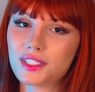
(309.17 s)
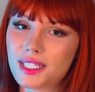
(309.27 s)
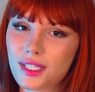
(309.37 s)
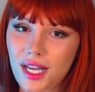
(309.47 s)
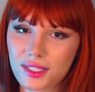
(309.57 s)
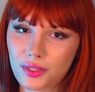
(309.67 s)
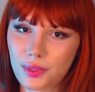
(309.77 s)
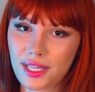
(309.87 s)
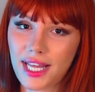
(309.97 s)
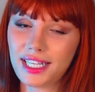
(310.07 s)

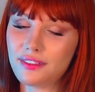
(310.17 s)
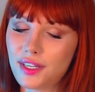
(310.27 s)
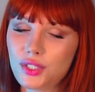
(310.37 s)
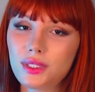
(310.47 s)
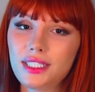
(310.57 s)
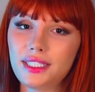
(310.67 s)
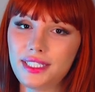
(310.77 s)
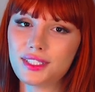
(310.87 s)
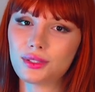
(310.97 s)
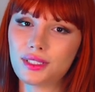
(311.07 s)
testosterone that eventually
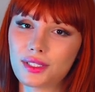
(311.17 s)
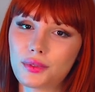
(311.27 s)
leads to the